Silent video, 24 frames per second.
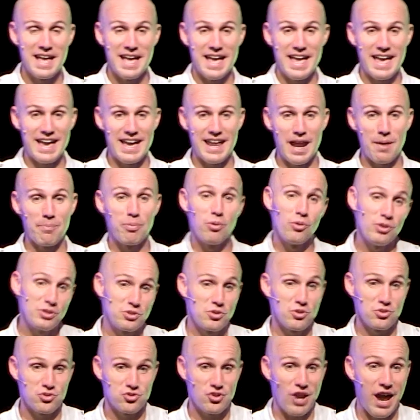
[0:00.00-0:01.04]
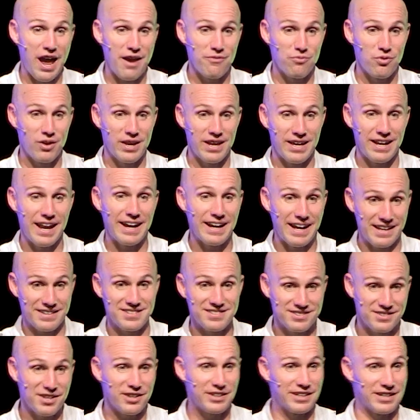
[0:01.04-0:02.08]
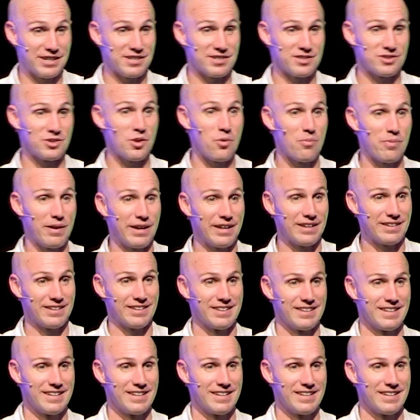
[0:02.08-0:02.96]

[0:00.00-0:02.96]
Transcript: And I pull into his driveway, and I got stuck in a snowbank.